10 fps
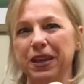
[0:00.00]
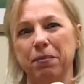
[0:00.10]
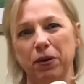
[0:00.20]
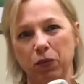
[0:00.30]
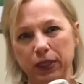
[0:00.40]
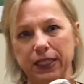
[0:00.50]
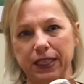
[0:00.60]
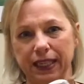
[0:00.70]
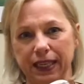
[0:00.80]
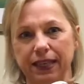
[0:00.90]
but once
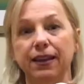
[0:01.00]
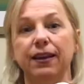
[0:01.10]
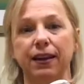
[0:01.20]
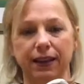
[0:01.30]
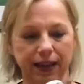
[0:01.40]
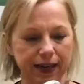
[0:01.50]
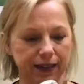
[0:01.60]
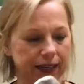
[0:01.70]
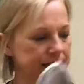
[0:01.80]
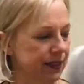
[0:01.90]
again, not a
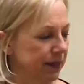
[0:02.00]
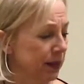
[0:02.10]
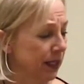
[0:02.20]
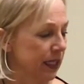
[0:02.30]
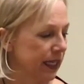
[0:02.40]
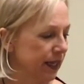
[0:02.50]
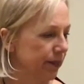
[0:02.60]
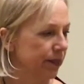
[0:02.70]
lot of stability.